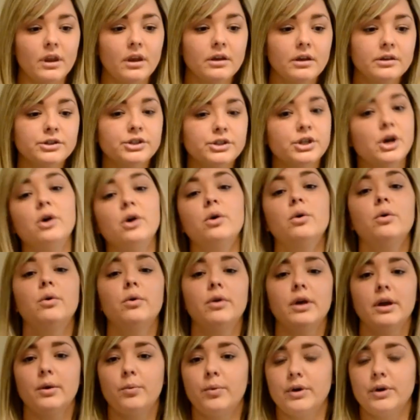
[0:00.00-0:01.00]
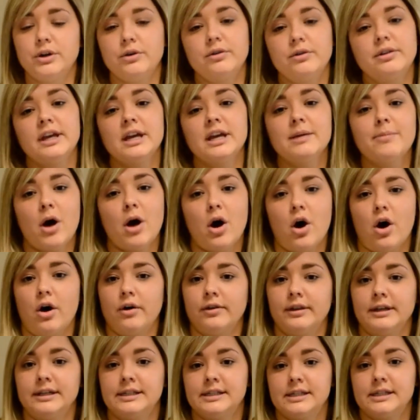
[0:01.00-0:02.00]
So when you think about all
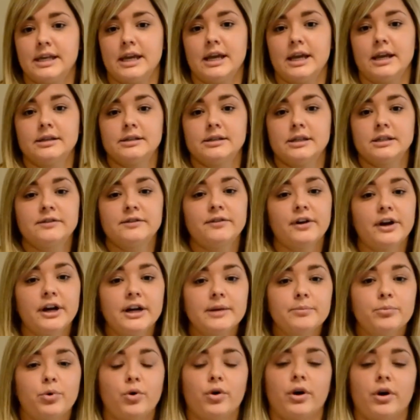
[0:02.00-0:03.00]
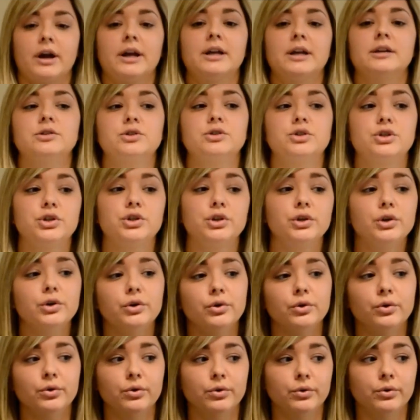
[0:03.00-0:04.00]
these things, it's very important
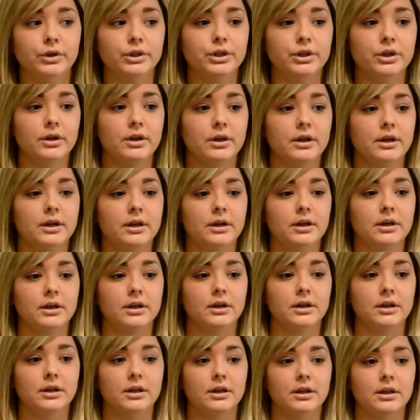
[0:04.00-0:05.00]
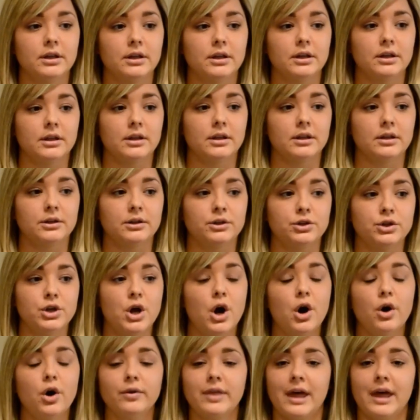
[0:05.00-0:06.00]
to
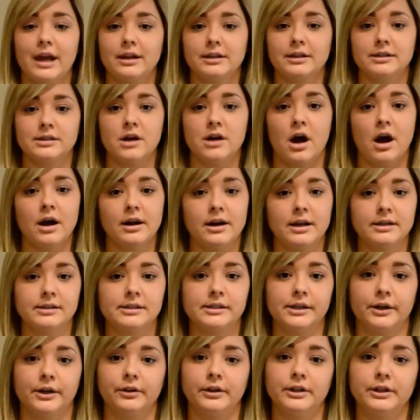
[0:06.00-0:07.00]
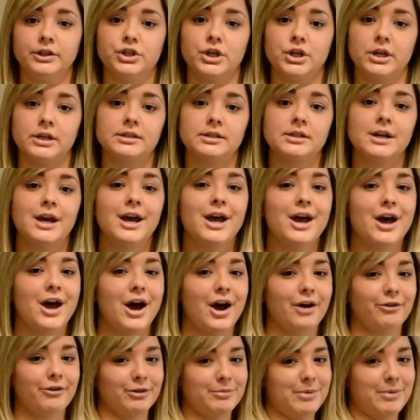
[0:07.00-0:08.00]
know that it's not necessarily just
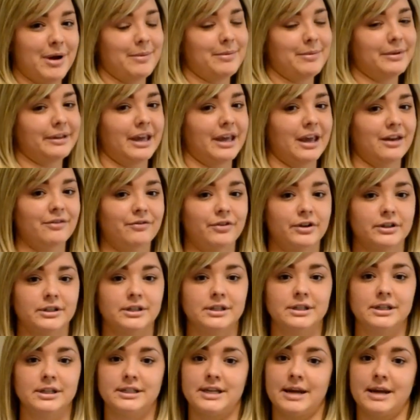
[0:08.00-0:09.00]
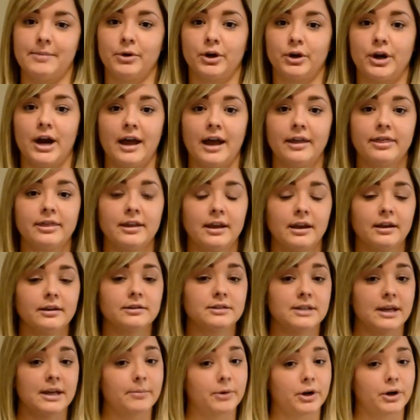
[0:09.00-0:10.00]
a Republican versus a democratic
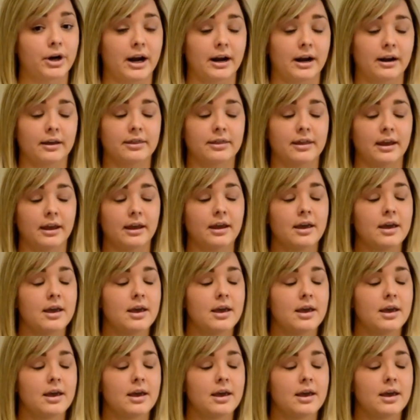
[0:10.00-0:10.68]
thing.